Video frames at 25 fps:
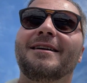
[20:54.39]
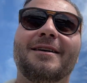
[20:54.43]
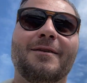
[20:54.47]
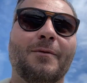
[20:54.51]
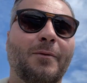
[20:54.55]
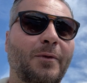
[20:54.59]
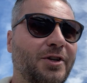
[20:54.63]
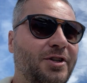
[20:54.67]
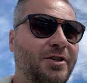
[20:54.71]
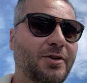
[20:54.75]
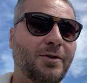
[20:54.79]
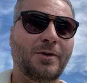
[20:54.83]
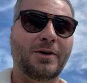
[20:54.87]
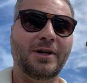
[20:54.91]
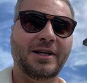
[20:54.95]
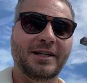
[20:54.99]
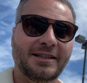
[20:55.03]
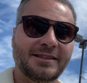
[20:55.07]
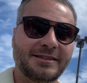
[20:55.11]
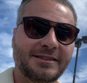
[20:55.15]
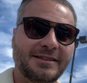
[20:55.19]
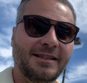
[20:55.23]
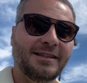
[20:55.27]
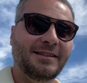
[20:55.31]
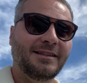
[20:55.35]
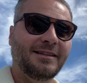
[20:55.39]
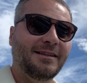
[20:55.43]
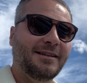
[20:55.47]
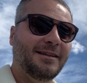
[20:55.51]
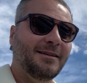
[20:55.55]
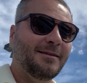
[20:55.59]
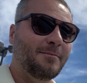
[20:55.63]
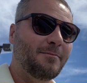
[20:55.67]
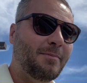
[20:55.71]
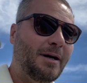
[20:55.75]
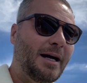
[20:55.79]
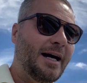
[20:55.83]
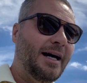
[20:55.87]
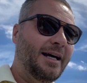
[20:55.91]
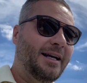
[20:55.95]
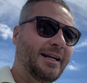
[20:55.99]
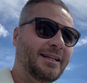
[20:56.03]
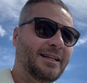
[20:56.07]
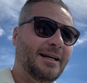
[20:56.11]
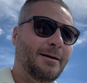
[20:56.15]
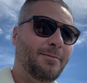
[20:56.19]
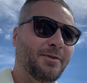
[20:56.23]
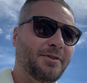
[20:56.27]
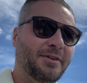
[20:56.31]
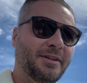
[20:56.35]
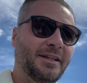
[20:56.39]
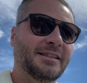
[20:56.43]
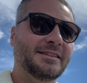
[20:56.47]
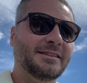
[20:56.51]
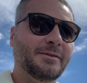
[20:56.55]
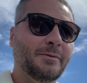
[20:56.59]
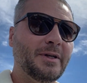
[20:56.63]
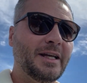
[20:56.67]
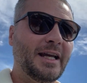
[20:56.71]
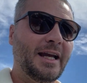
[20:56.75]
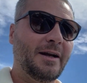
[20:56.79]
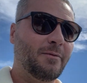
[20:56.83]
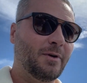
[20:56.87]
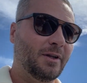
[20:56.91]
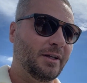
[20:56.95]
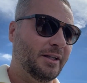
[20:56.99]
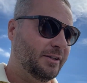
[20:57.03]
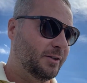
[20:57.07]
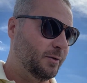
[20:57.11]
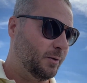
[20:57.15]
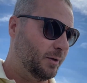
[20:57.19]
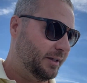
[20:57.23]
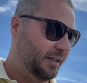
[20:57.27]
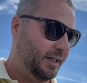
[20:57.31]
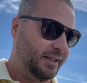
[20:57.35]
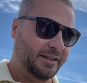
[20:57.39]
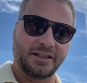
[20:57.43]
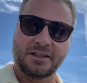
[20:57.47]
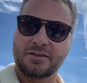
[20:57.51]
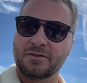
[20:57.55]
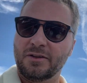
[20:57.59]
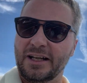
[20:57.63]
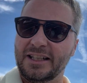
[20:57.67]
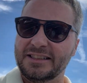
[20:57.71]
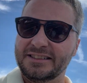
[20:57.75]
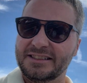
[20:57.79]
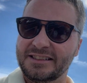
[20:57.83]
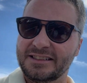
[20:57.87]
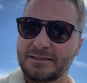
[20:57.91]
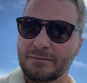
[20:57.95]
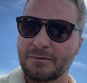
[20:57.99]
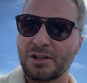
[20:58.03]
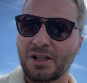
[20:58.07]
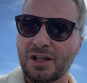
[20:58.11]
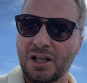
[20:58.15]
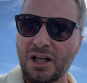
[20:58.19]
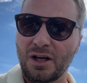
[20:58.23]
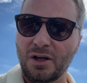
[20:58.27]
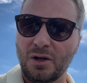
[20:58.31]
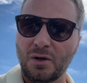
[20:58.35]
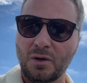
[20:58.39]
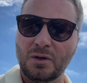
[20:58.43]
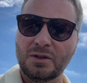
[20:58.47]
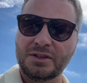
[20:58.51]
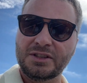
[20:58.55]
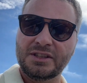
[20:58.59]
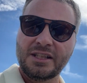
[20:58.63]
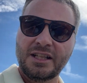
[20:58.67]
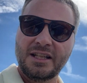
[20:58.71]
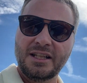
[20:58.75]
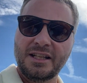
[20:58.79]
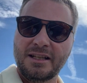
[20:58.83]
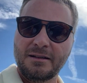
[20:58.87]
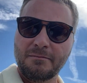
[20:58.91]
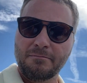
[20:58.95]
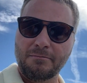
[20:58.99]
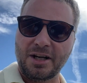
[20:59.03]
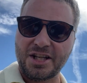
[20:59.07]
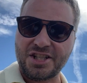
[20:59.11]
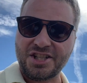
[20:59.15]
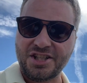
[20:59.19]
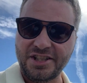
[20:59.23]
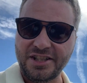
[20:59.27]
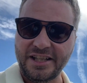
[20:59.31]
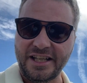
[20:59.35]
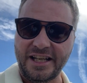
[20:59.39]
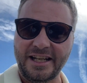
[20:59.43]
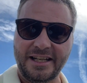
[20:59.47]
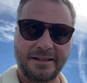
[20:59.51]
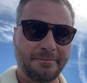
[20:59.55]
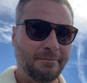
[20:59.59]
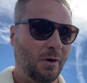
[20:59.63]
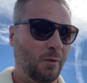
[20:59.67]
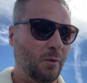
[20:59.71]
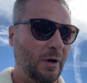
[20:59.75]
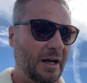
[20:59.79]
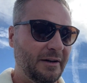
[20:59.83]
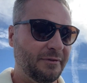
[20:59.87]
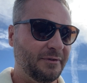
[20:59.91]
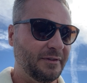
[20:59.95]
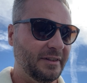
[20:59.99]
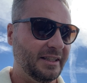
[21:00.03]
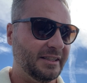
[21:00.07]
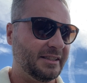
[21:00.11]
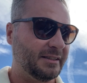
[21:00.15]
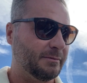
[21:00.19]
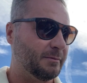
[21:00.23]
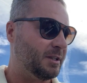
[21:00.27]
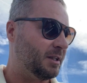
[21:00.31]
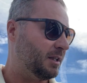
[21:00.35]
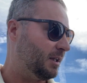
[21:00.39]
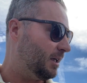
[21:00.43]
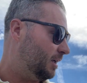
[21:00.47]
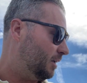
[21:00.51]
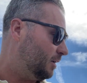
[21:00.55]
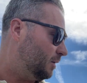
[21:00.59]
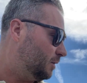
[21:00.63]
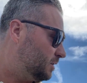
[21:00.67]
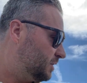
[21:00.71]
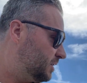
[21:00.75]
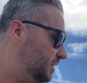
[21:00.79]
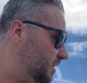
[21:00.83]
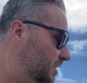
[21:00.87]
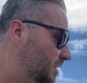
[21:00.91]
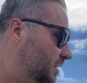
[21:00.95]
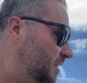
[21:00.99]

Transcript: we sure is buying a couple things, and we ain't really doing nothing crazy. Some clothes, much needed. My wife needs some clothes.